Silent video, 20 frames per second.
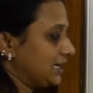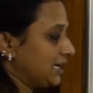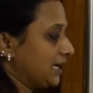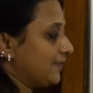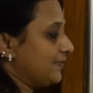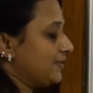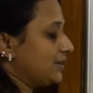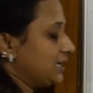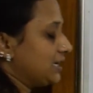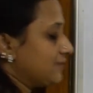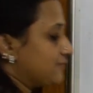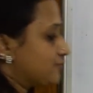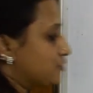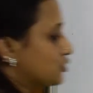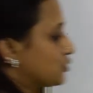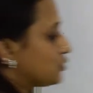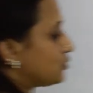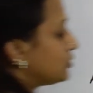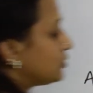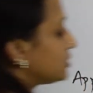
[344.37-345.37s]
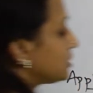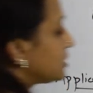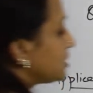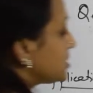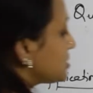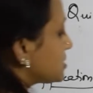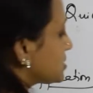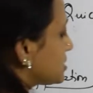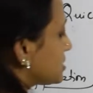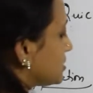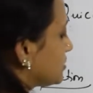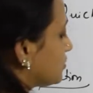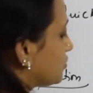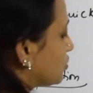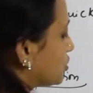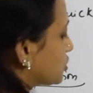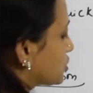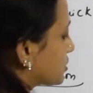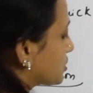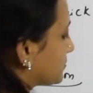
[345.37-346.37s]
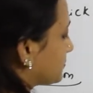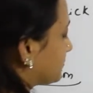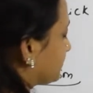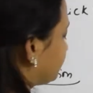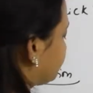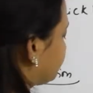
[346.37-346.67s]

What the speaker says: and the leftover is water,